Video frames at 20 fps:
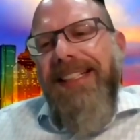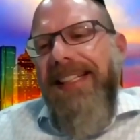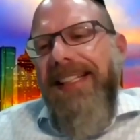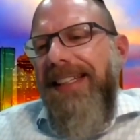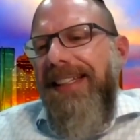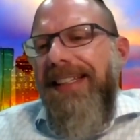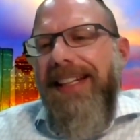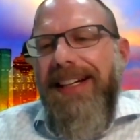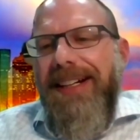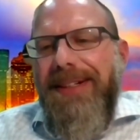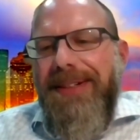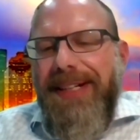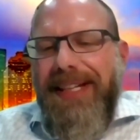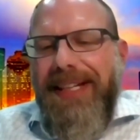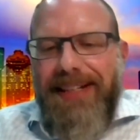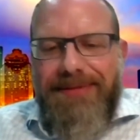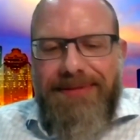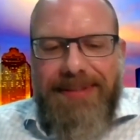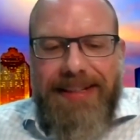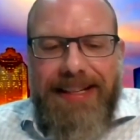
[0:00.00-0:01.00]

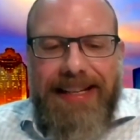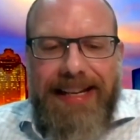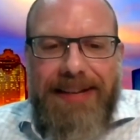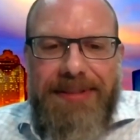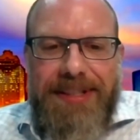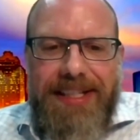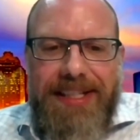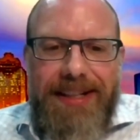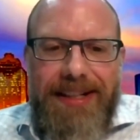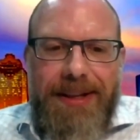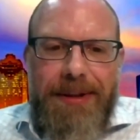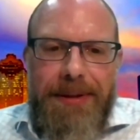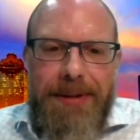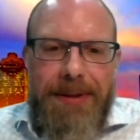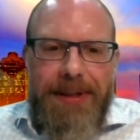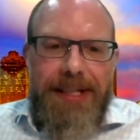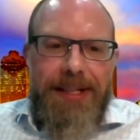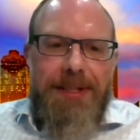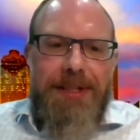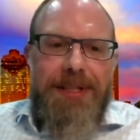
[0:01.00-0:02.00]
and I've seen other
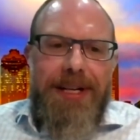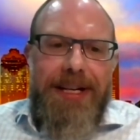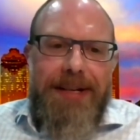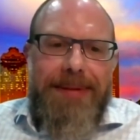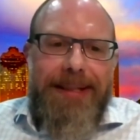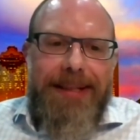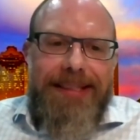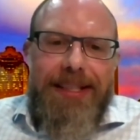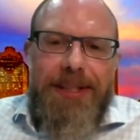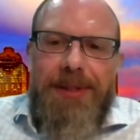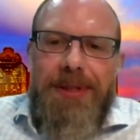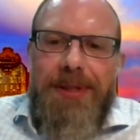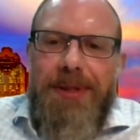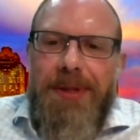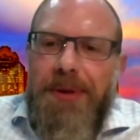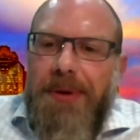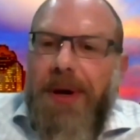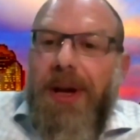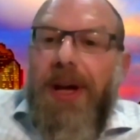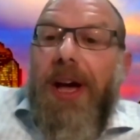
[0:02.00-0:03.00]
lawyers talk about this
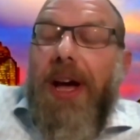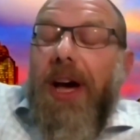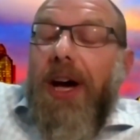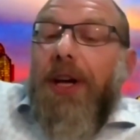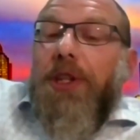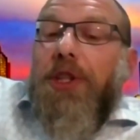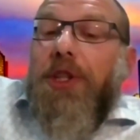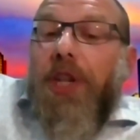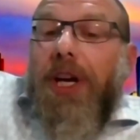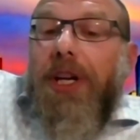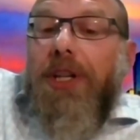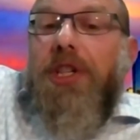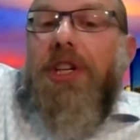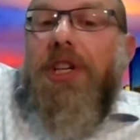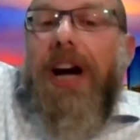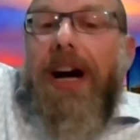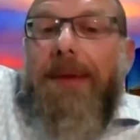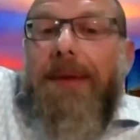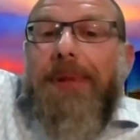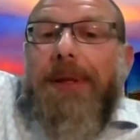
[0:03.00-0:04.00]
too. A judge
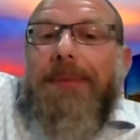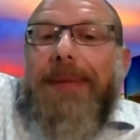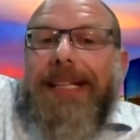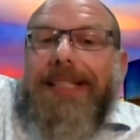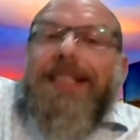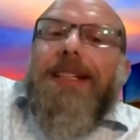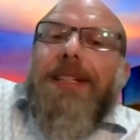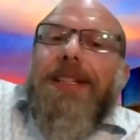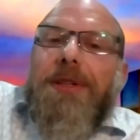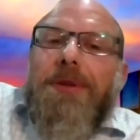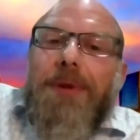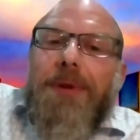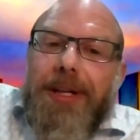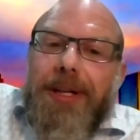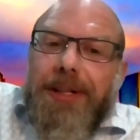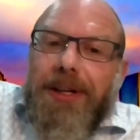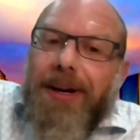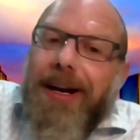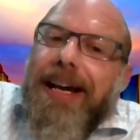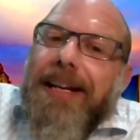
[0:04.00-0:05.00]
complimenting you on
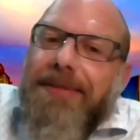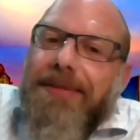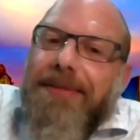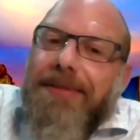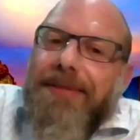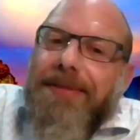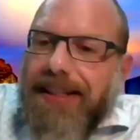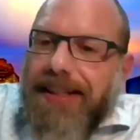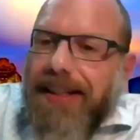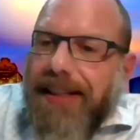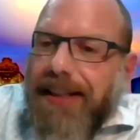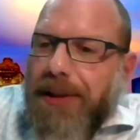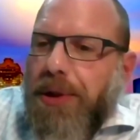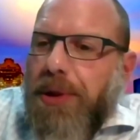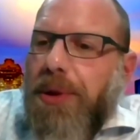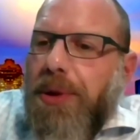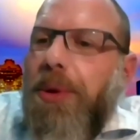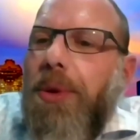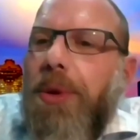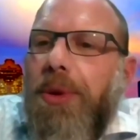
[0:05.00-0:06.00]
your advocacy is
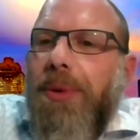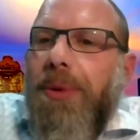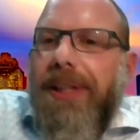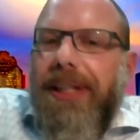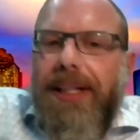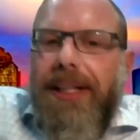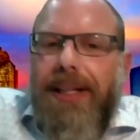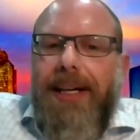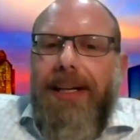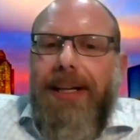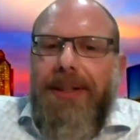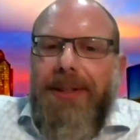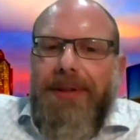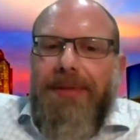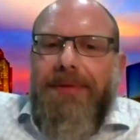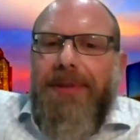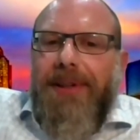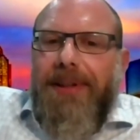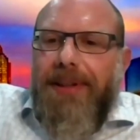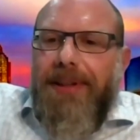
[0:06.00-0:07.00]
usually not good
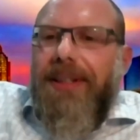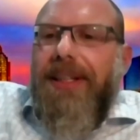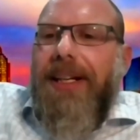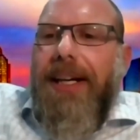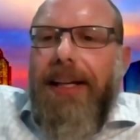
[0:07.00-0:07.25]
for your client.